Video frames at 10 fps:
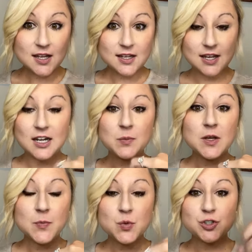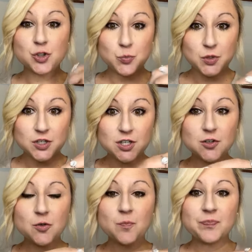Getting people to book
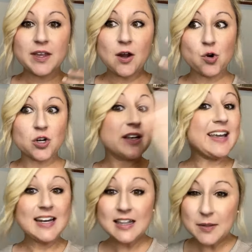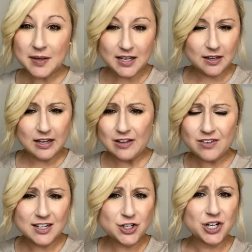you or getting them
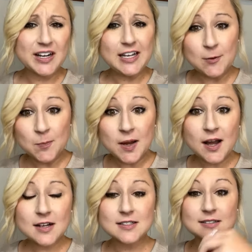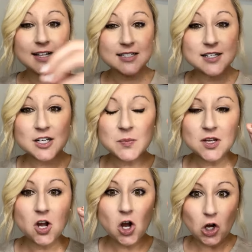even in your inbox, that's going to be
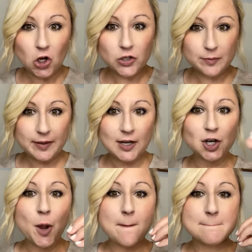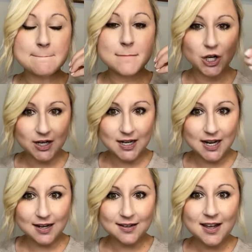all about
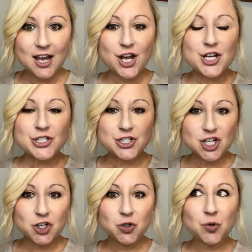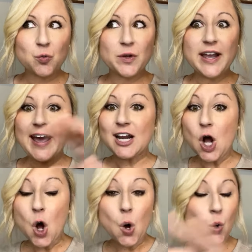marketing. So we had a
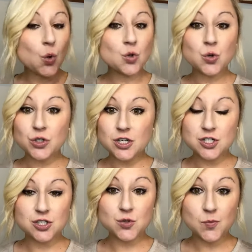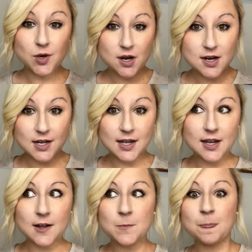whole Q2 marketing